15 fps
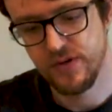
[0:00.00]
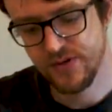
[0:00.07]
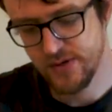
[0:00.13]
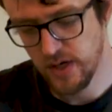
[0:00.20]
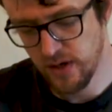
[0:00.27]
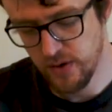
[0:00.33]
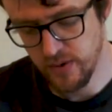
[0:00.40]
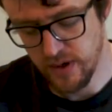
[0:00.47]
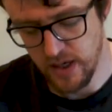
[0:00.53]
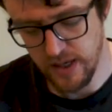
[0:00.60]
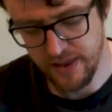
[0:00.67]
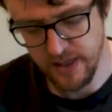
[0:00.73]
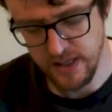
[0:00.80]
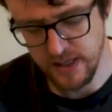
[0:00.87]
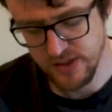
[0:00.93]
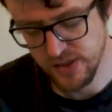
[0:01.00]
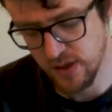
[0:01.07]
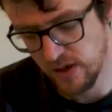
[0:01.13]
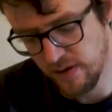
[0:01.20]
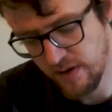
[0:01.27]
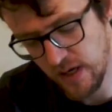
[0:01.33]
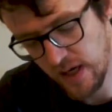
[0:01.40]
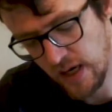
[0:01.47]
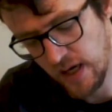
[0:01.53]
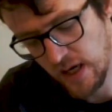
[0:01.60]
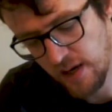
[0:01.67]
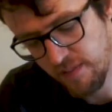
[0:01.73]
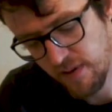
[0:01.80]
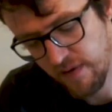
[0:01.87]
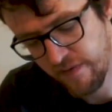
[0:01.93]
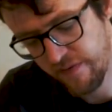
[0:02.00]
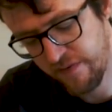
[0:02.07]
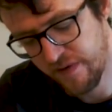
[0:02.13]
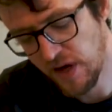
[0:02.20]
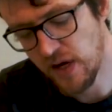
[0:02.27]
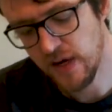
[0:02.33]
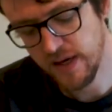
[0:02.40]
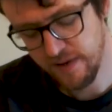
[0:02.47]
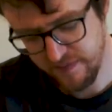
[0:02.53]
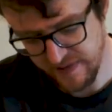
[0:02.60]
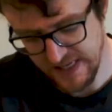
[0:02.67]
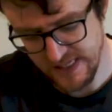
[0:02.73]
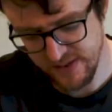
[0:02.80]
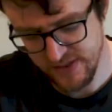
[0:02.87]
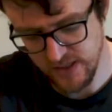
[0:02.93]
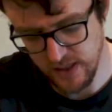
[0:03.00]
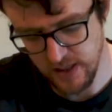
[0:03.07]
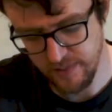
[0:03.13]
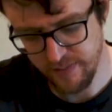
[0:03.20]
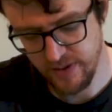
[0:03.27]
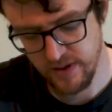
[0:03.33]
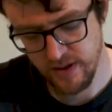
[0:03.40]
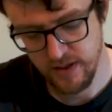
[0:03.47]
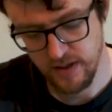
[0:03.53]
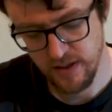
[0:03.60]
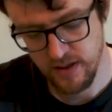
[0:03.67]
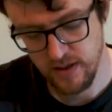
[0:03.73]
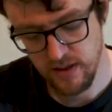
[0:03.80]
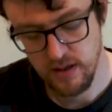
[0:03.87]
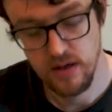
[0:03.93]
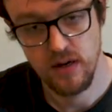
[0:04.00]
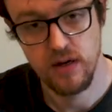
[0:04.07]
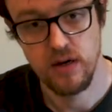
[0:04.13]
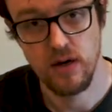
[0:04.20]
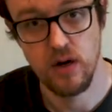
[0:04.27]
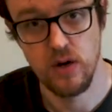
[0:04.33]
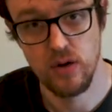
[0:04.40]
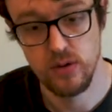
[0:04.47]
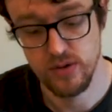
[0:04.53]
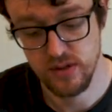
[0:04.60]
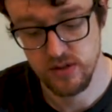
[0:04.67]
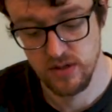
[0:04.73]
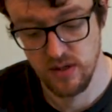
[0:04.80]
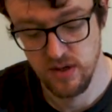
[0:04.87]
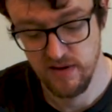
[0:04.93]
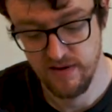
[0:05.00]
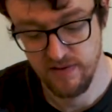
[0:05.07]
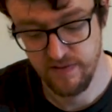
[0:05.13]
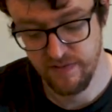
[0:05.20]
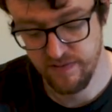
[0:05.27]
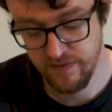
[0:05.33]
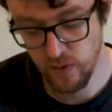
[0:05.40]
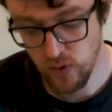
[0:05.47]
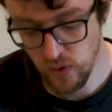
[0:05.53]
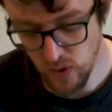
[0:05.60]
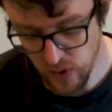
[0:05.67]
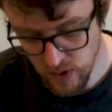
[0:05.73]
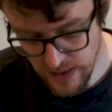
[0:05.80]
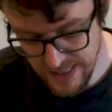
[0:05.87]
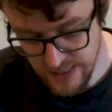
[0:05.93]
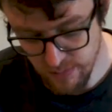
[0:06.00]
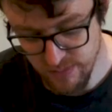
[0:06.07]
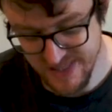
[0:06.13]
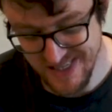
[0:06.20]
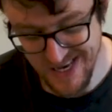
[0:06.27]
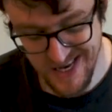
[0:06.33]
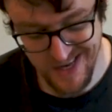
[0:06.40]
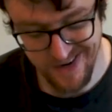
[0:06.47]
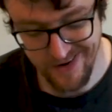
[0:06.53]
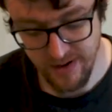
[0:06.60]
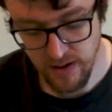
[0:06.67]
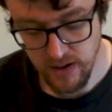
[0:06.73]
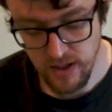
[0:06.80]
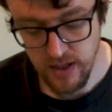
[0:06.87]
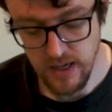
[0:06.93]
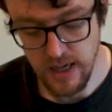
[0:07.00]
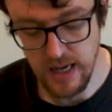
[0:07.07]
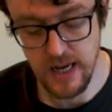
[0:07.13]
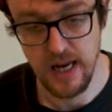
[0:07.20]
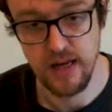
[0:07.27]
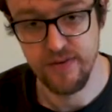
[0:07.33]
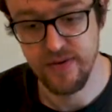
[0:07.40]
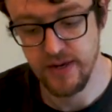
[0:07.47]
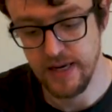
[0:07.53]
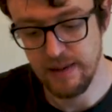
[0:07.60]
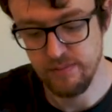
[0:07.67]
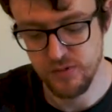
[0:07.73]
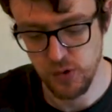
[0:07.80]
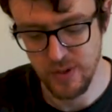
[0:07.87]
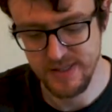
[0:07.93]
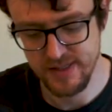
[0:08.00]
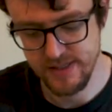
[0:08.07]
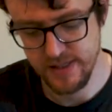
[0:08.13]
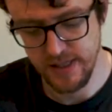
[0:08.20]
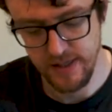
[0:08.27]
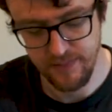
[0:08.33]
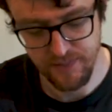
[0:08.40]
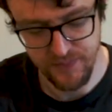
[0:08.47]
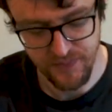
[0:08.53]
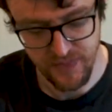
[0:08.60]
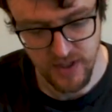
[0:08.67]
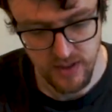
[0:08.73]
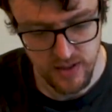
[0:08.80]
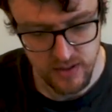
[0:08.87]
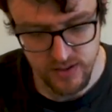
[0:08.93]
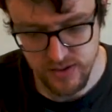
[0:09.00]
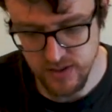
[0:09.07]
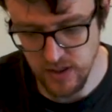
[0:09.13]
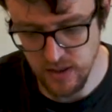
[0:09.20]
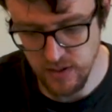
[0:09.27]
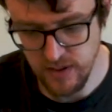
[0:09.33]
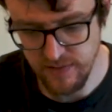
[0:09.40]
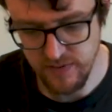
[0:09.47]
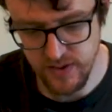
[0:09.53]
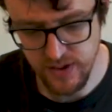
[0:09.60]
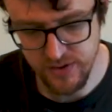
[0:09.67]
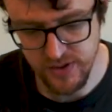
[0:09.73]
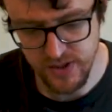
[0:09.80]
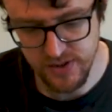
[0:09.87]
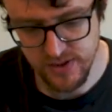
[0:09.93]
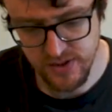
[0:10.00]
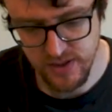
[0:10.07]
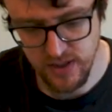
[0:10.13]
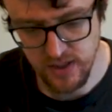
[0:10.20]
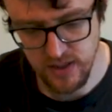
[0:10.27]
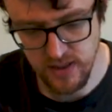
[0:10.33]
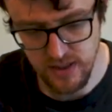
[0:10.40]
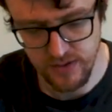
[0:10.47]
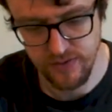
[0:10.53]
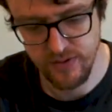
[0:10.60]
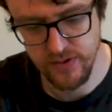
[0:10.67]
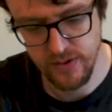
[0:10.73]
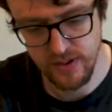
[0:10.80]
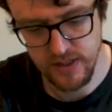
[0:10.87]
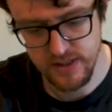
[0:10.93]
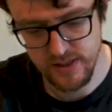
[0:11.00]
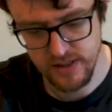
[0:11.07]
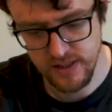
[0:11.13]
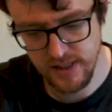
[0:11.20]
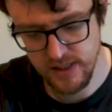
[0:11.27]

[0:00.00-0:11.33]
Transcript: So I think it's got 5 N-type holes, 4 M10 and an M20. So if I just undo this